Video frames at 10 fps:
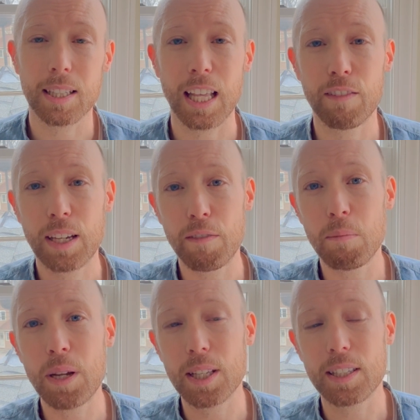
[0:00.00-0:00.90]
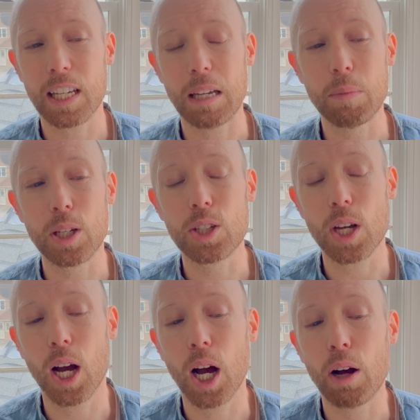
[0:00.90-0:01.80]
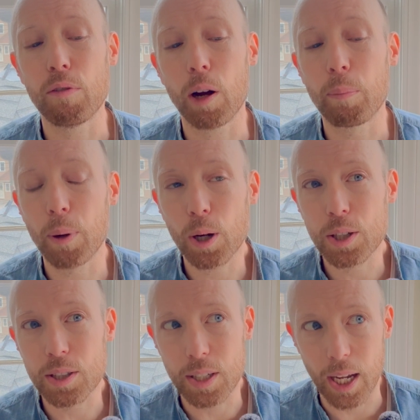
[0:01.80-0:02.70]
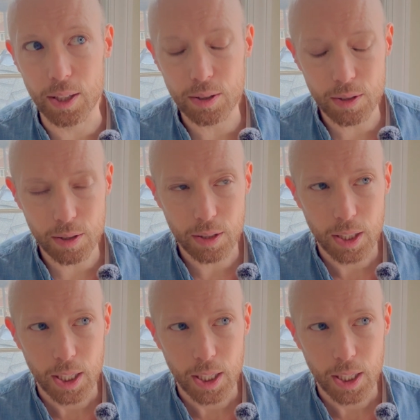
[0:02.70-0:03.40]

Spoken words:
they've given me this image of a bird's nest